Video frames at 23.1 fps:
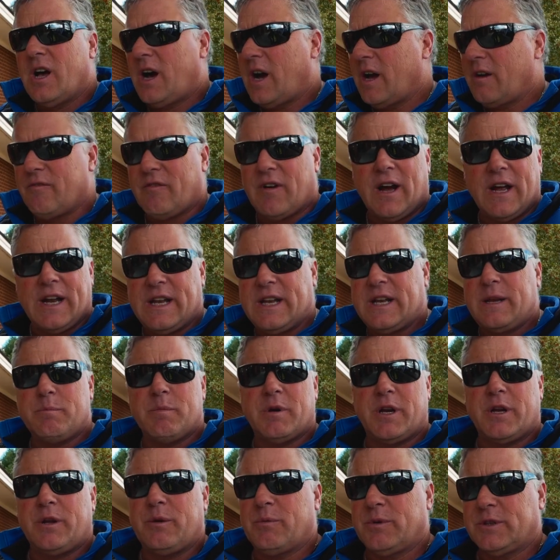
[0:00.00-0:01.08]
I invite
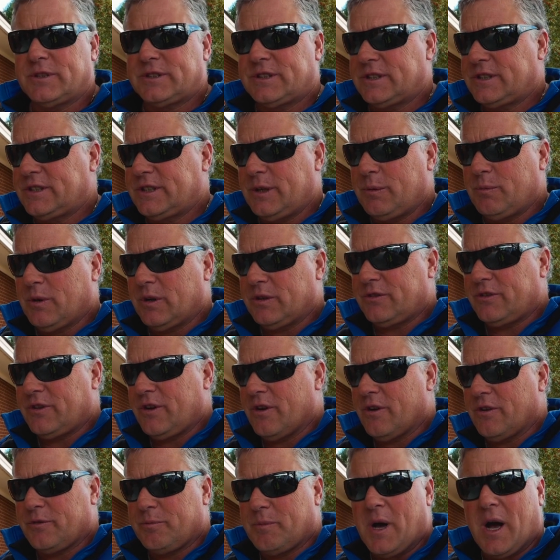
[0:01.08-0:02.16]
anybody who wants to see what
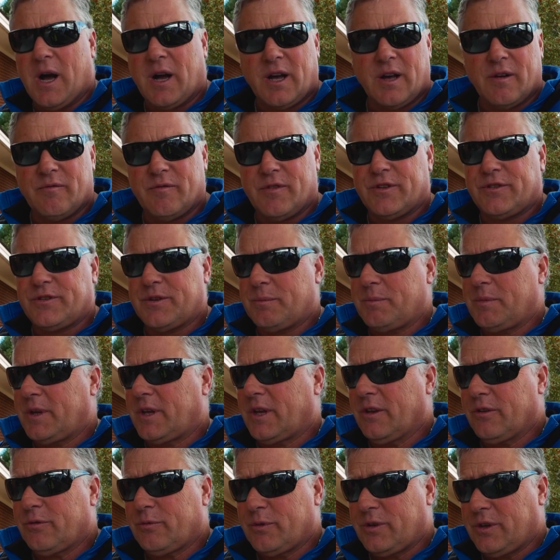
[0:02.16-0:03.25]
Sierra is about, come visit,
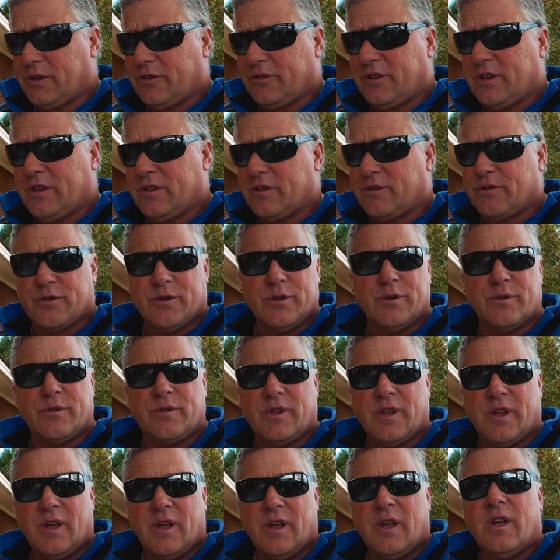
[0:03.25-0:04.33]
because when you see the truth,
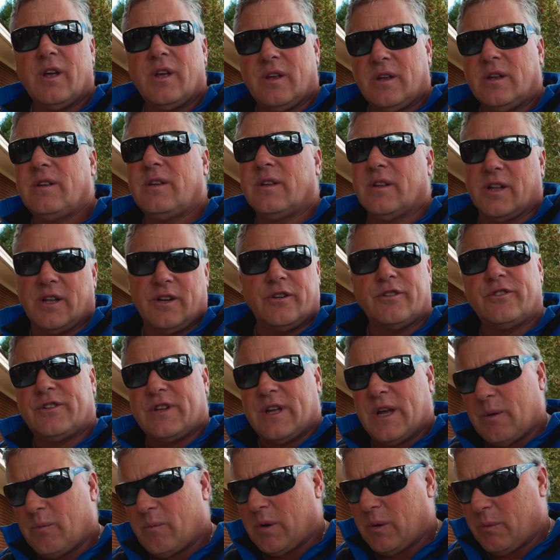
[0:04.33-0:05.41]
you'll
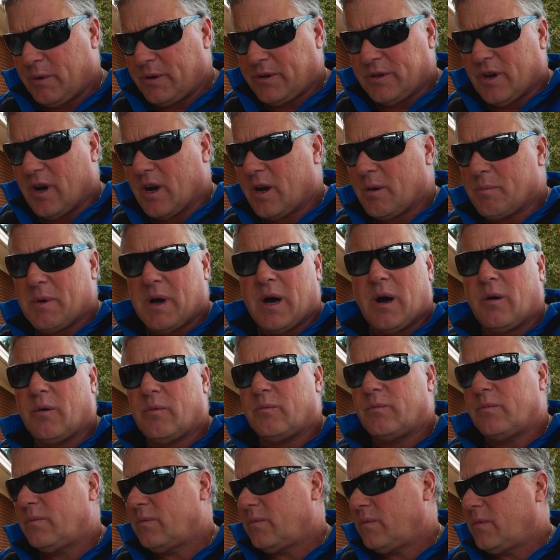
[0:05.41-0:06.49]
understand what we talk about
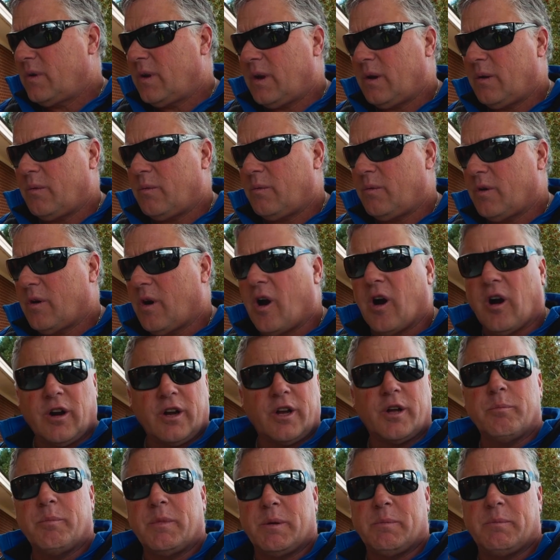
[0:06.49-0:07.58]
and our
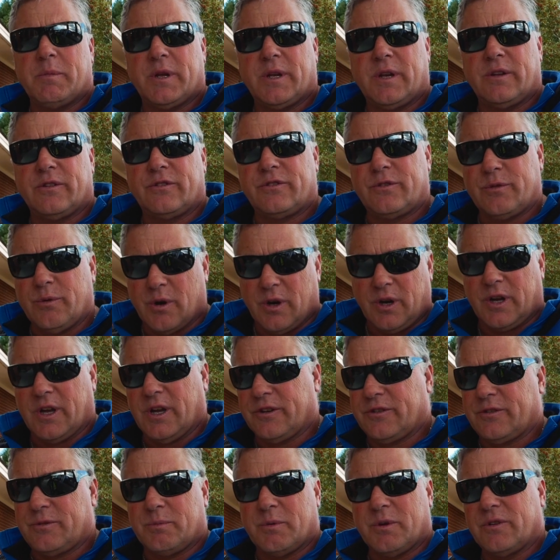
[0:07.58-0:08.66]
commitment is to our
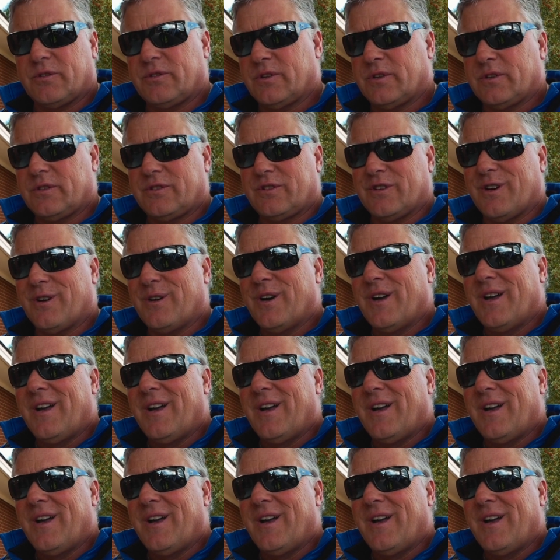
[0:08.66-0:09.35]
customers. And so,